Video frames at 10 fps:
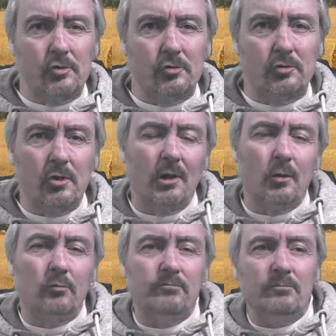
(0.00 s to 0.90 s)
Got a
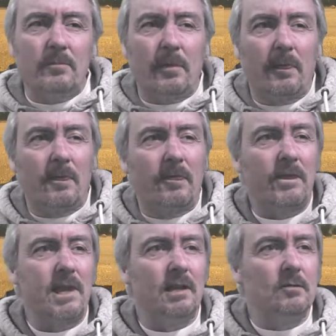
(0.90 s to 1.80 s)
little
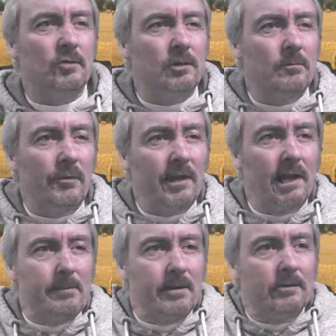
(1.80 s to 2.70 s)
thing which I'm thinking
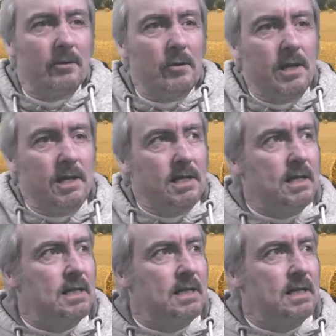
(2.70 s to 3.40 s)
about doing